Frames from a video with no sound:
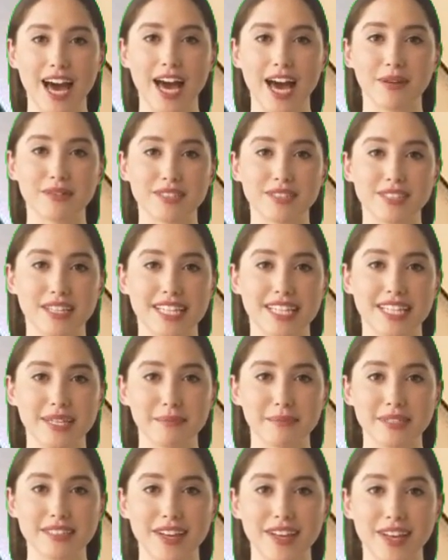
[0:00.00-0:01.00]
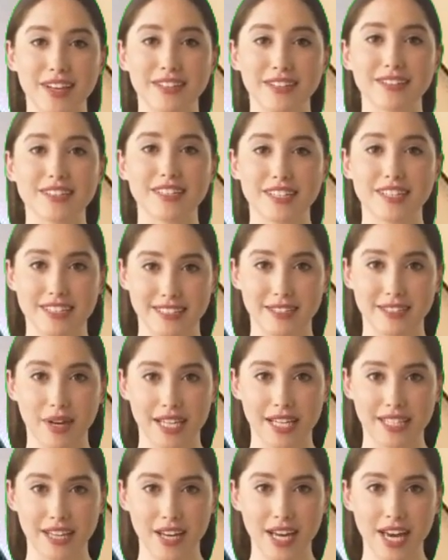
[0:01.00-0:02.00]
need to put the wet shoes in your room.
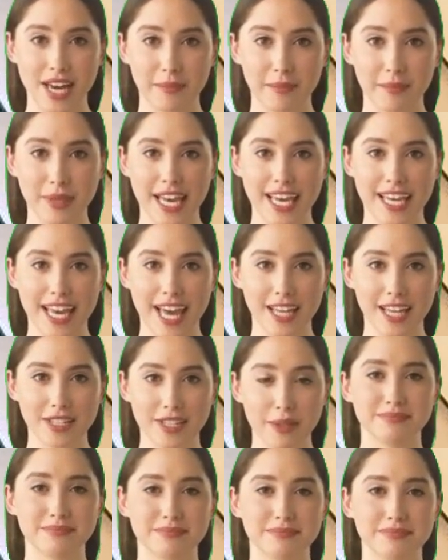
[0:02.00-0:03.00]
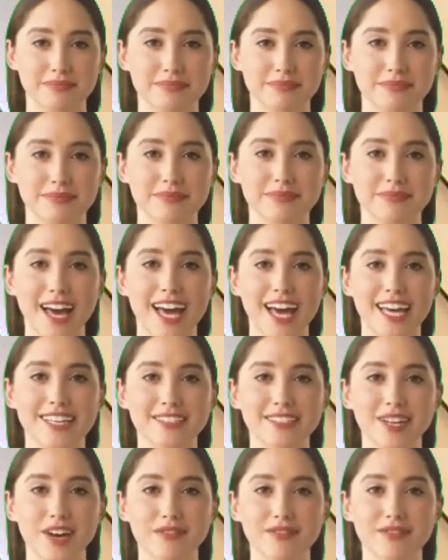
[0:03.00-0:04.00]
Although no receptionist, when I
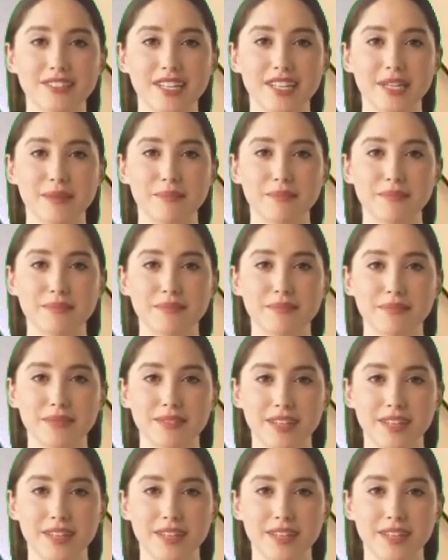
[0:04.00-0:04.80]
reach them via email